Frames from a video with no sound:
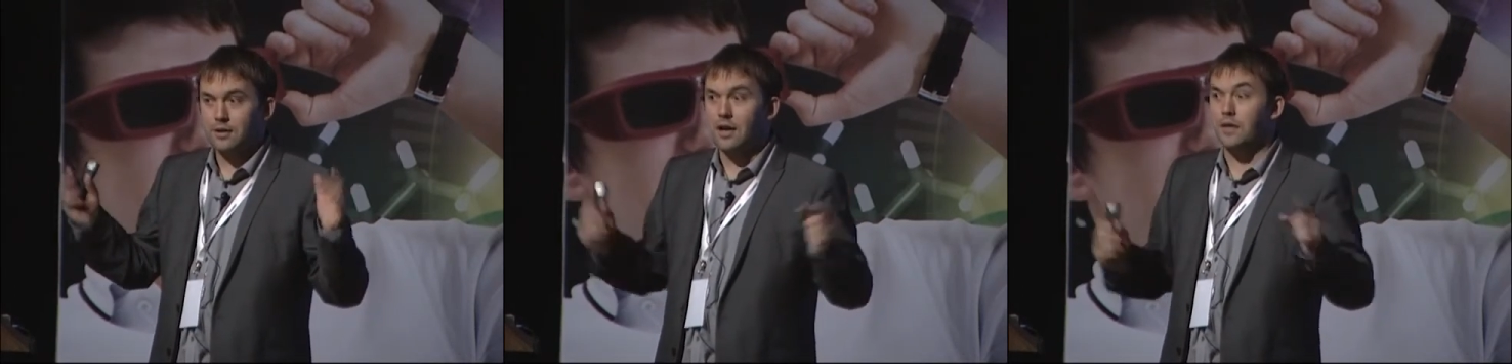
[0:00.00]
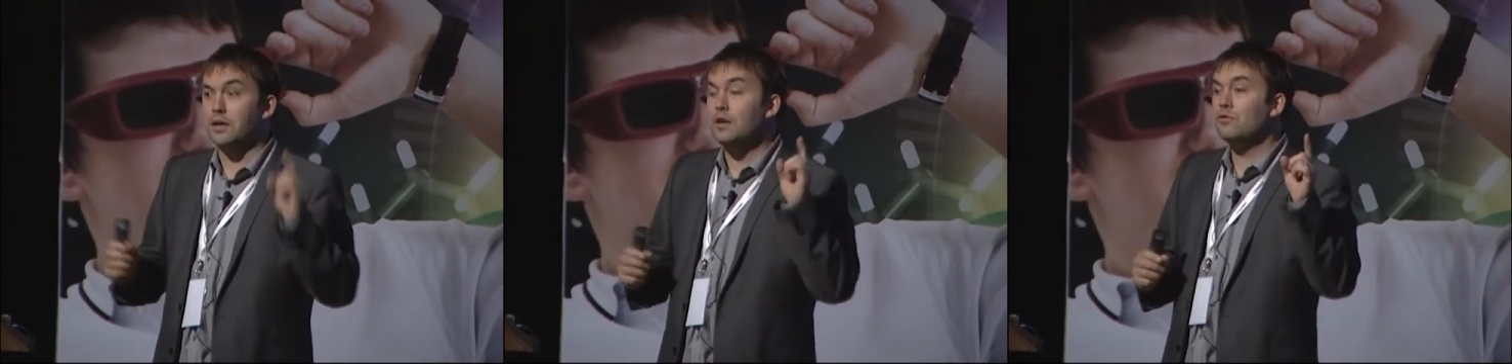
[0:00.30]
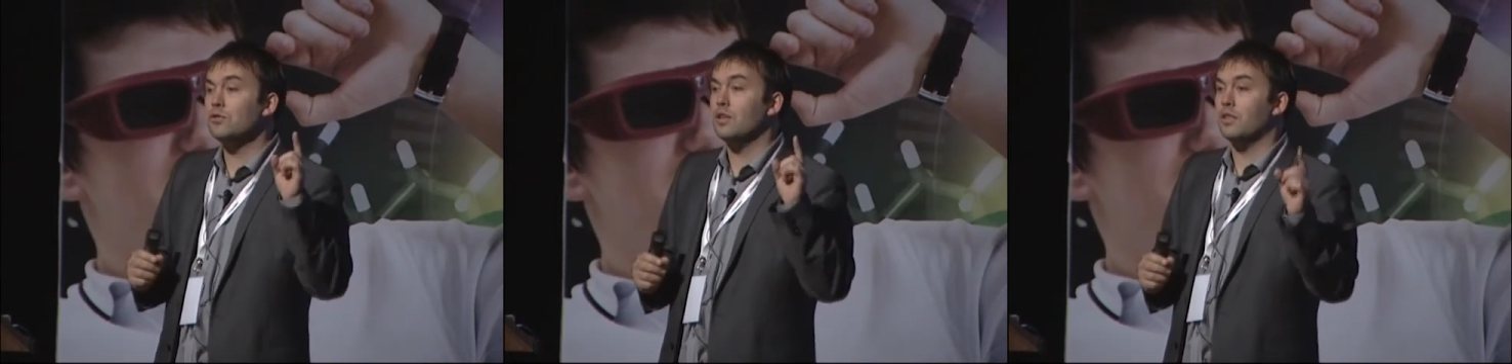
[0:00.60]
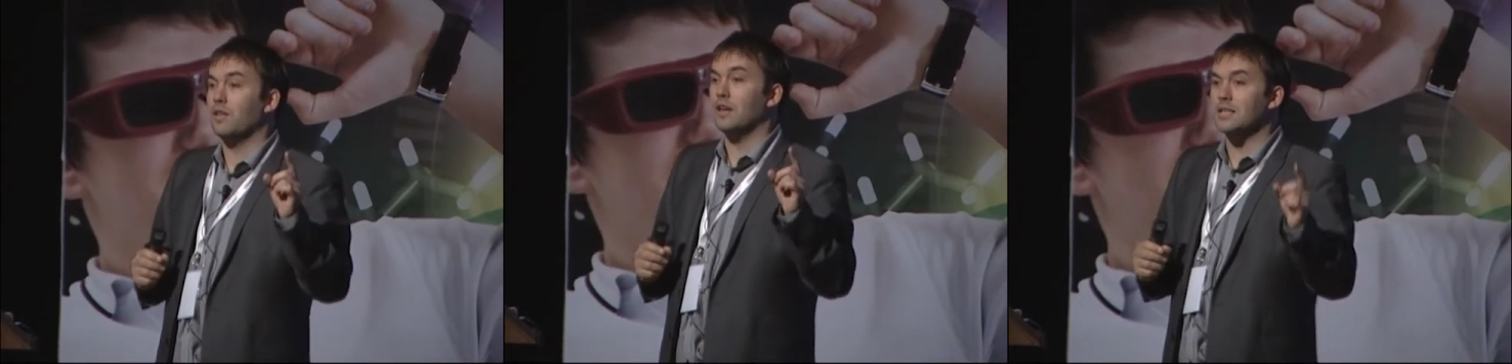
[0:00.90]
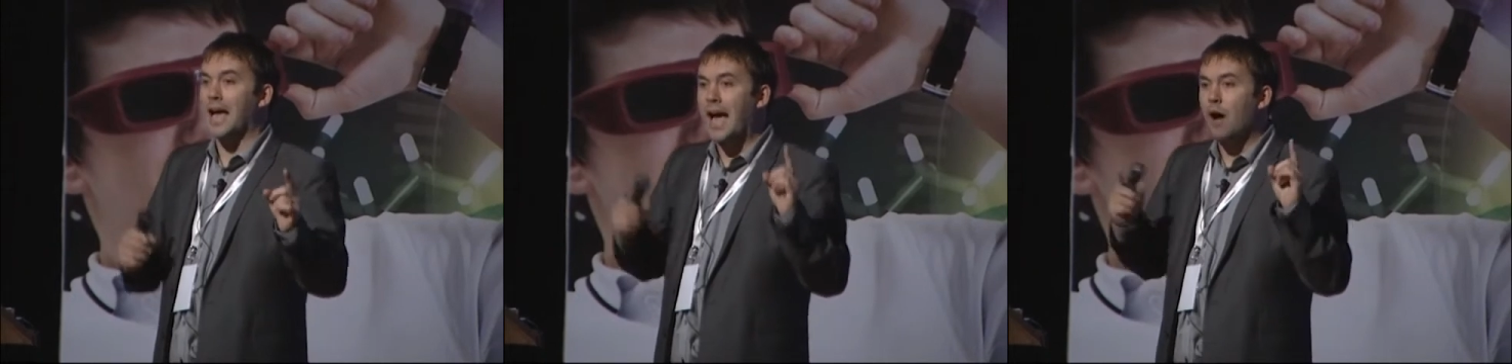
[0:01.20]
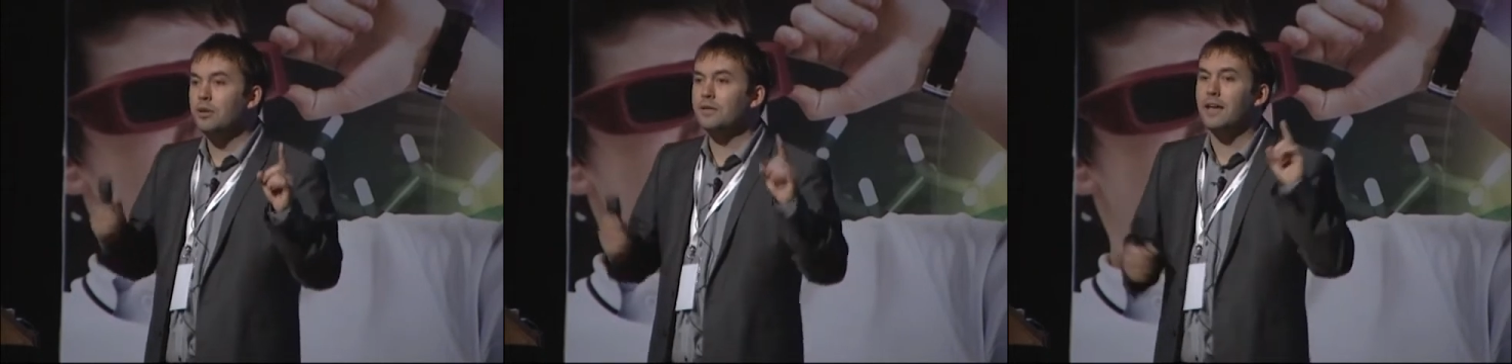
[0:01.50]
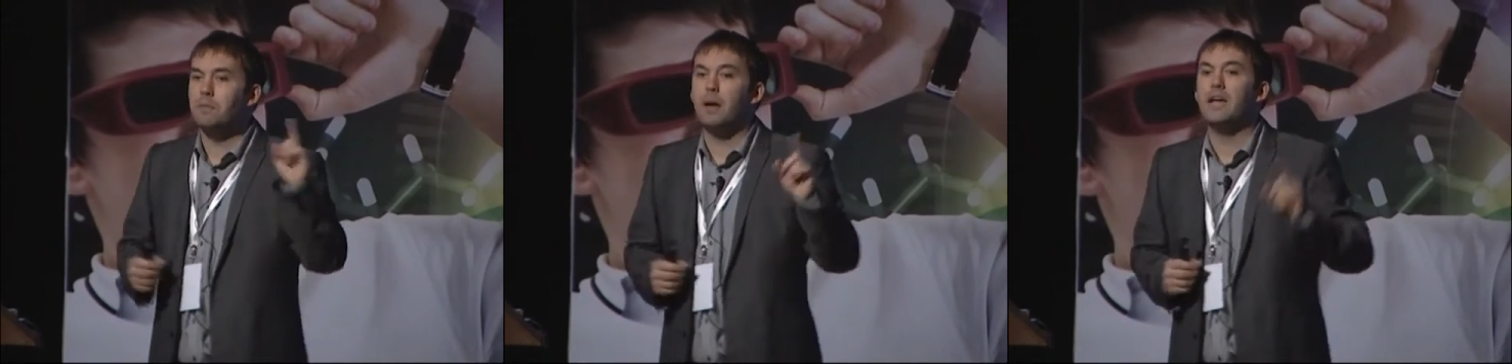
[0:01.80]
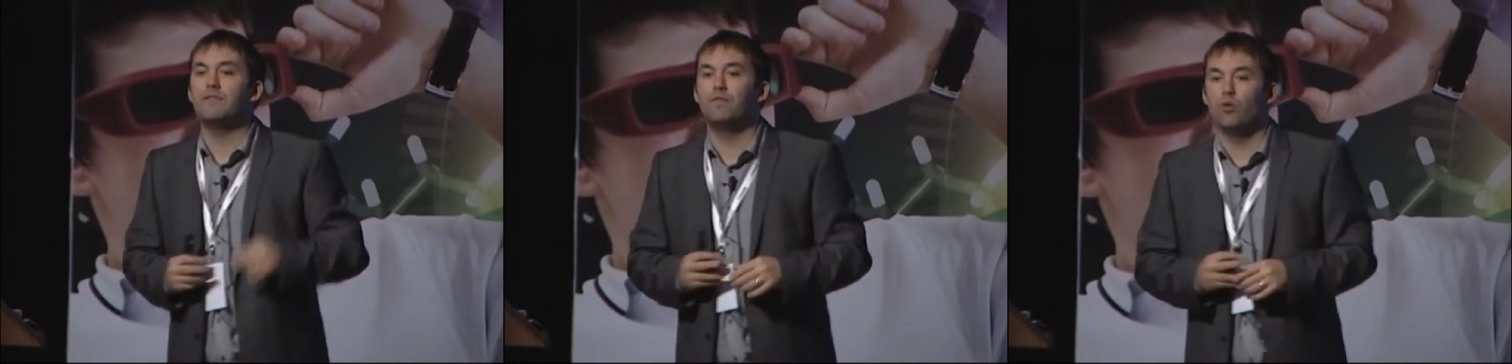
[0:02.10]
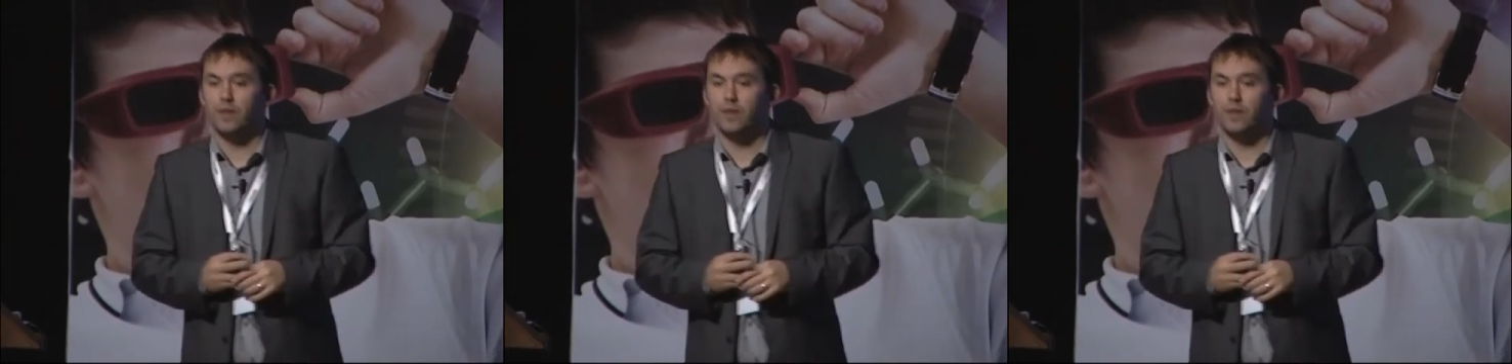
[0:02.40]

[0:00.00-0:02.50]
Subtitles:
Now, the interesting thing is, how did they pay for